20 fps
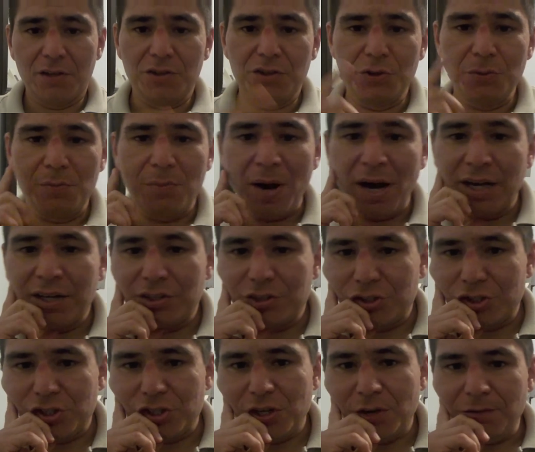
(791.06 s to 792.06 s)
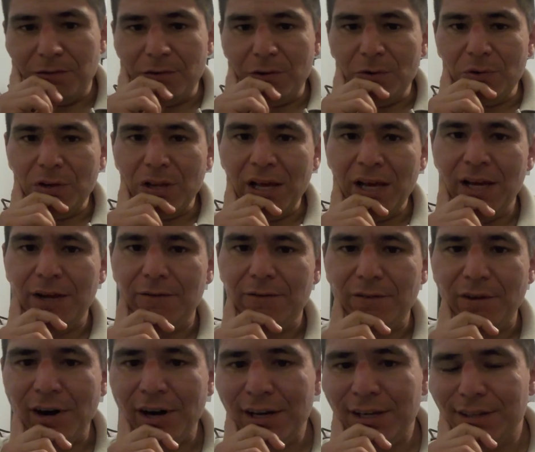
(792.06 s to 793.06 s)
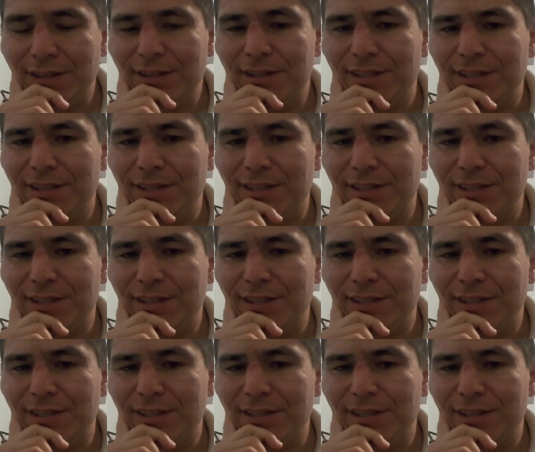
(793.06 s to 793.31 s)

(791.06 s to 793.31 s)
You buying a Chevrolet, right?